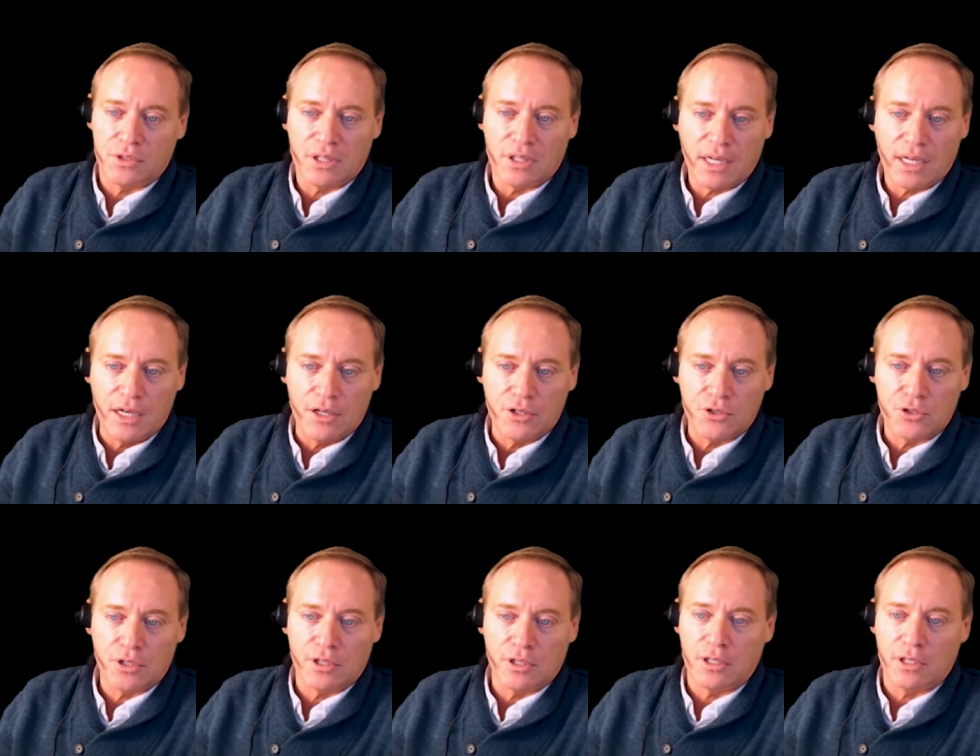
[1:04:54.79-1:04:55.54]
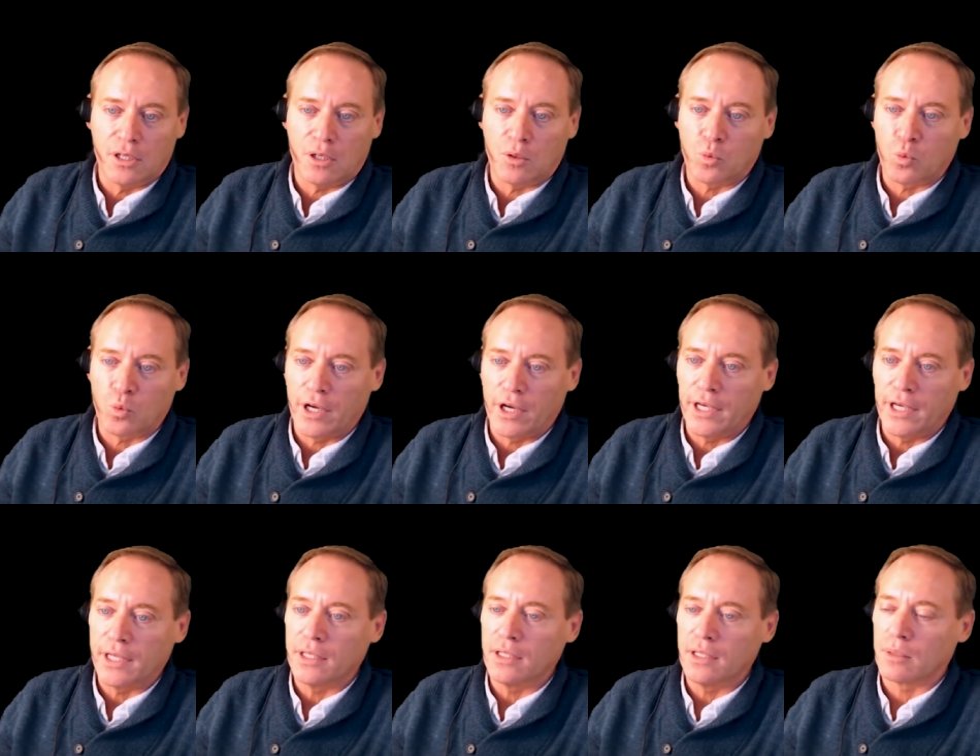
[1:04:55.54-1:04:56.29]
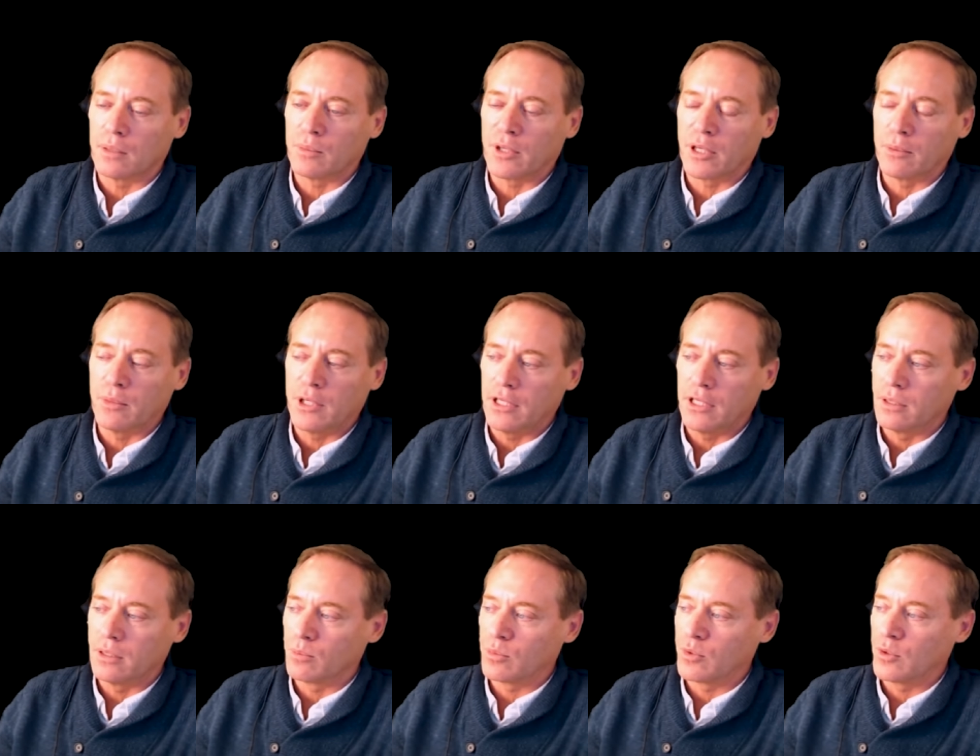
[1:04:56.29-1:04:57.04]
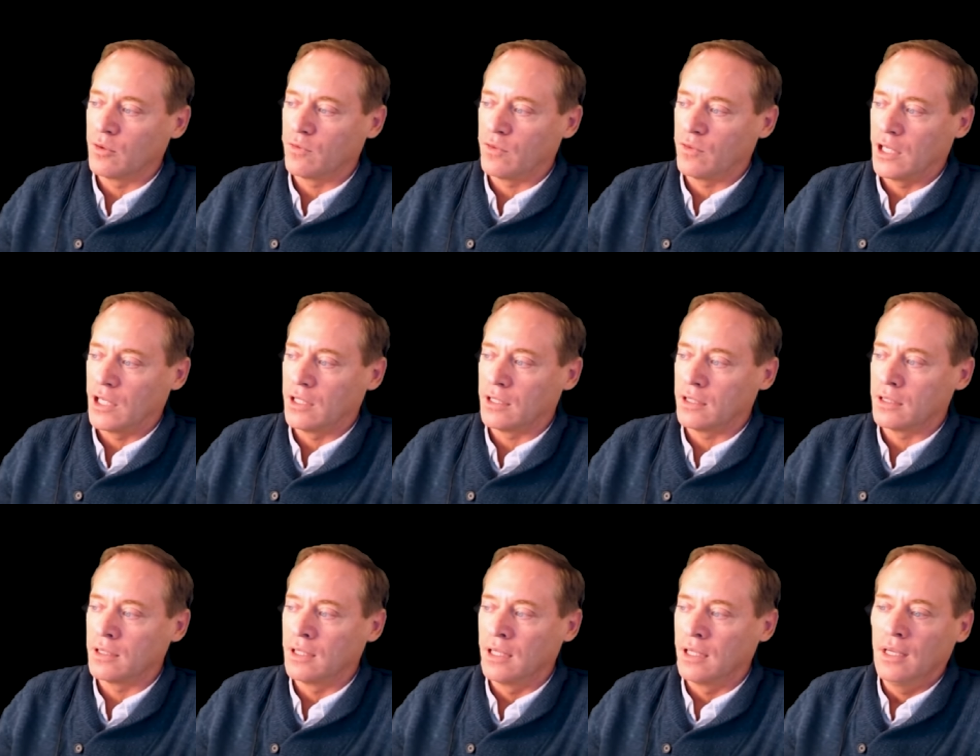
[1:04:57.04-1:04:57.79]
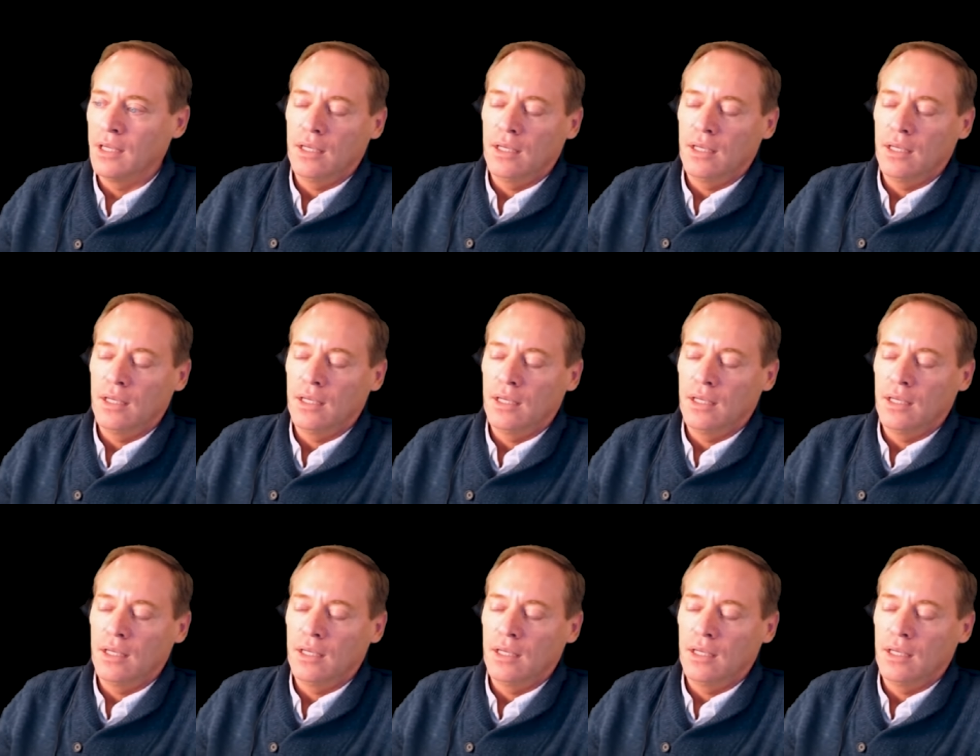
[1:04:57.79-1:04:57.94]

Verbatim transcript: And occasionally I'll write on my Medium profile.